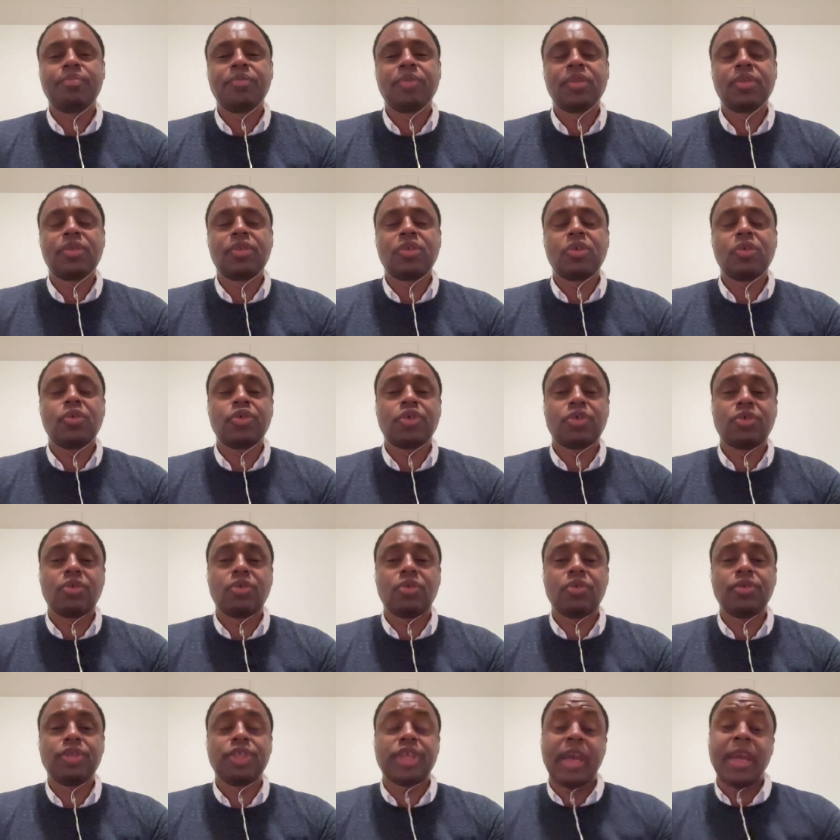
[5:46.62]

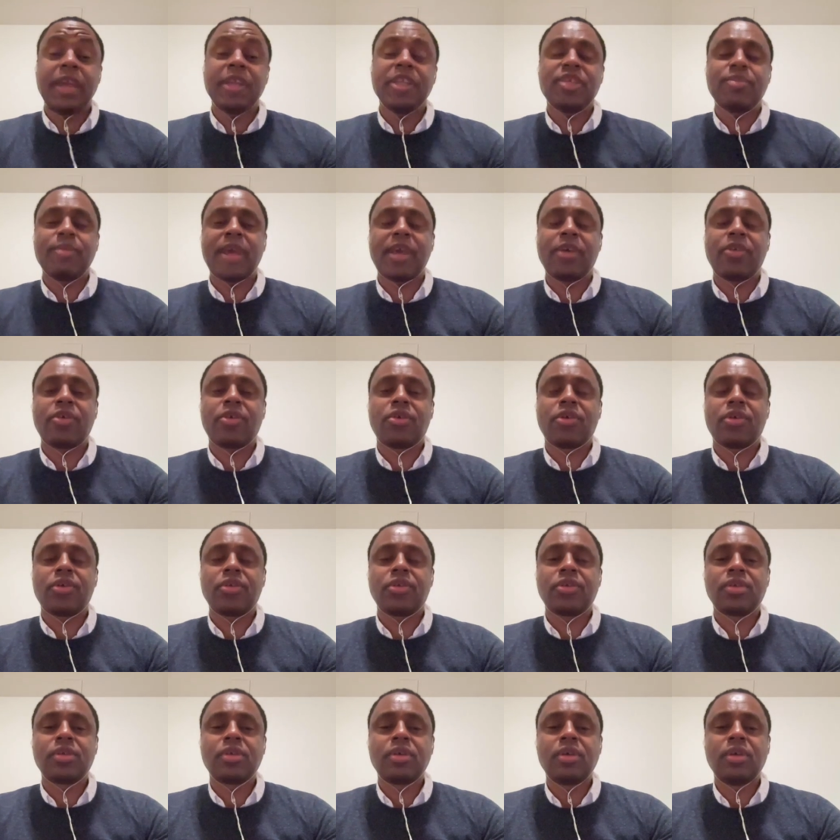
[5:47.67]
social change
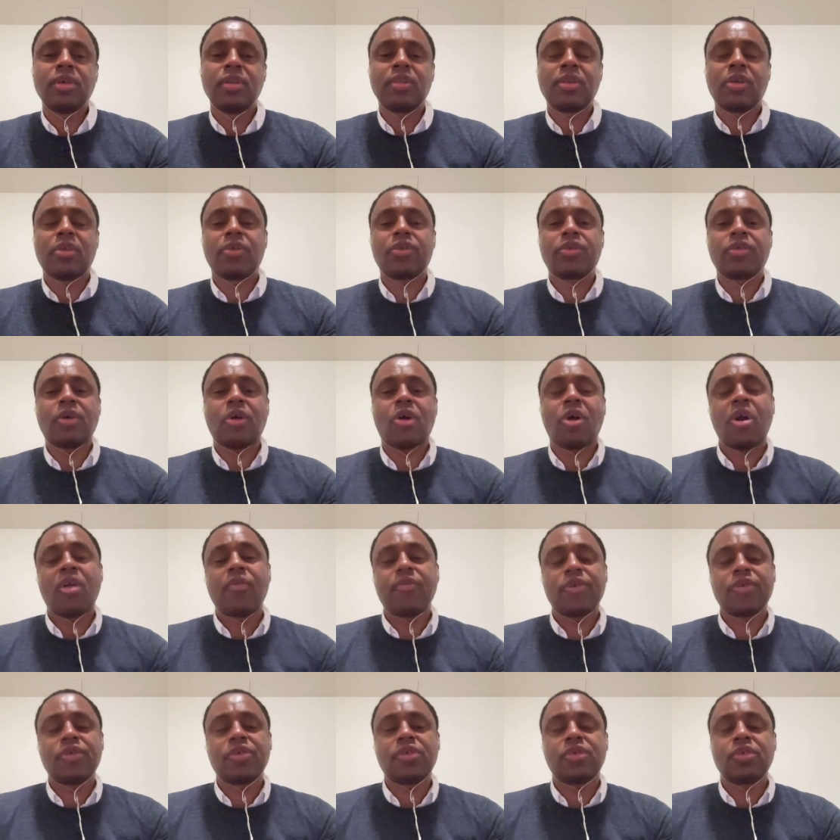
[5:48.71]
makers that are
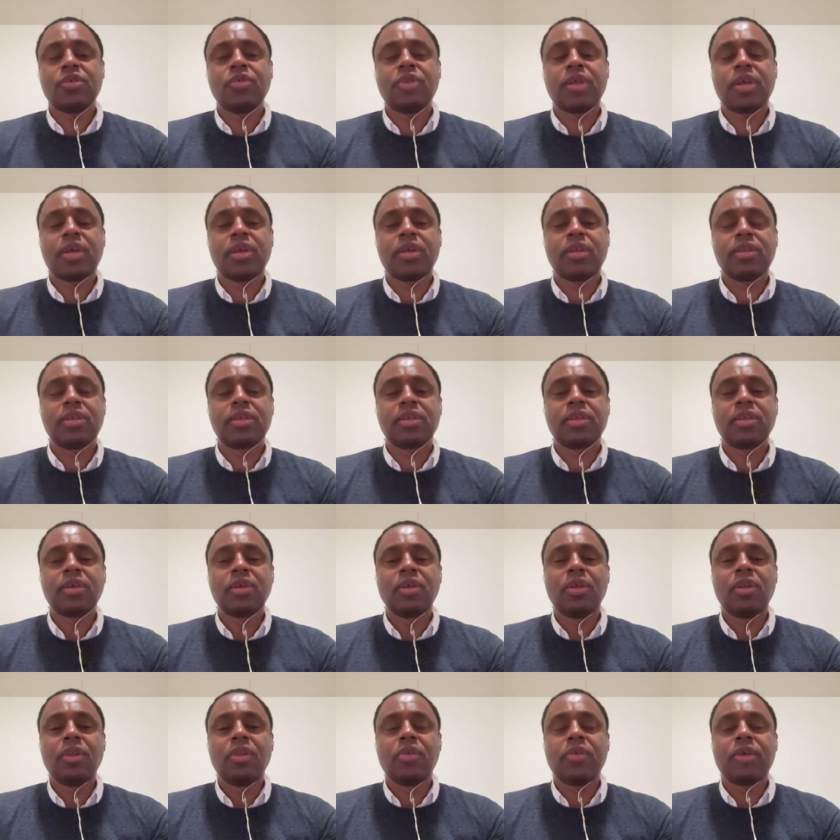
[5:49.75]
Harvard students
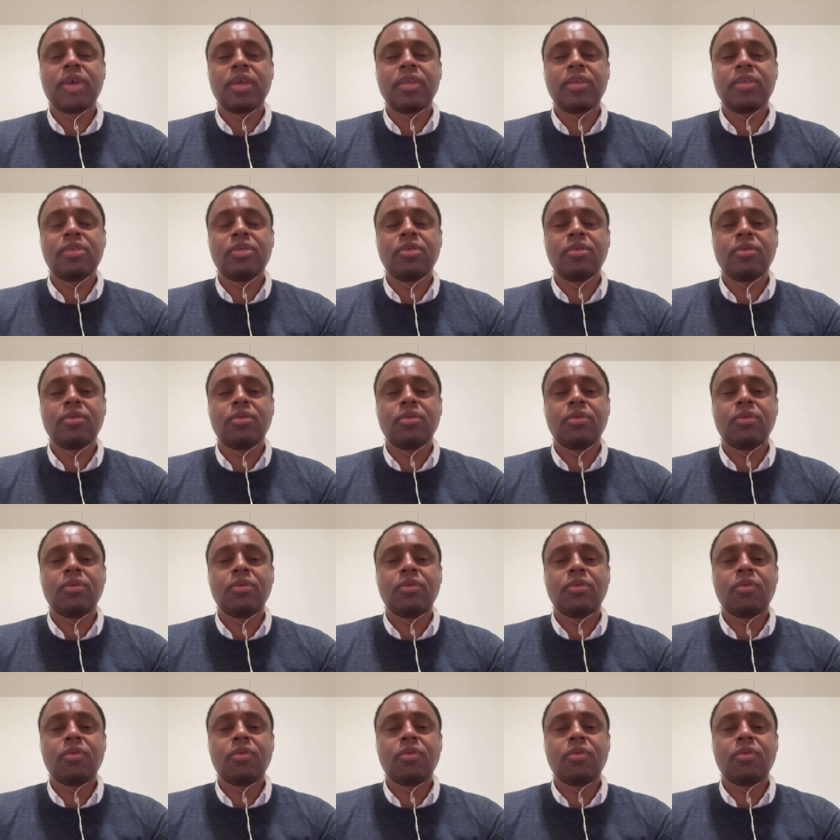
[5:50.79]
looking to,